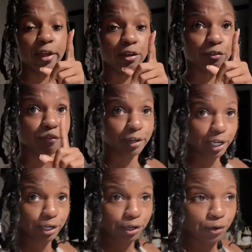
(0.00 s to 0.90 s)
in the
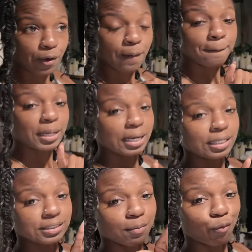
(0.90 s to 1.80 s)
front though, but I
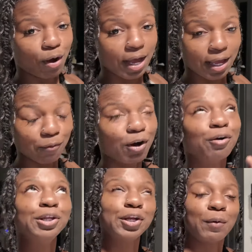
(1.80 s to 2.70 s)
need some wine. Well, I
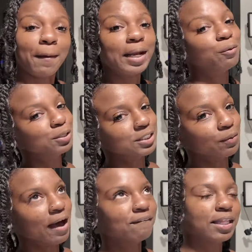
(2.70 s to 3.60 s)
don't need no wine, but I want some
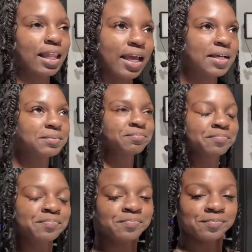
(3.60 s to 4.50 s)
wine. I feel like,
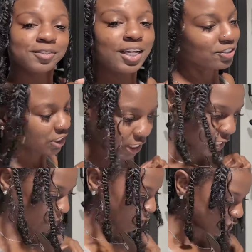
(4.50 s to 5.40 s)
you know,
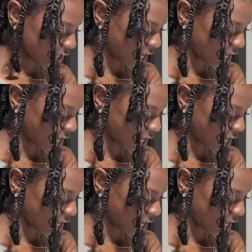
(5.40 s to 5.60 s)
chilling and watching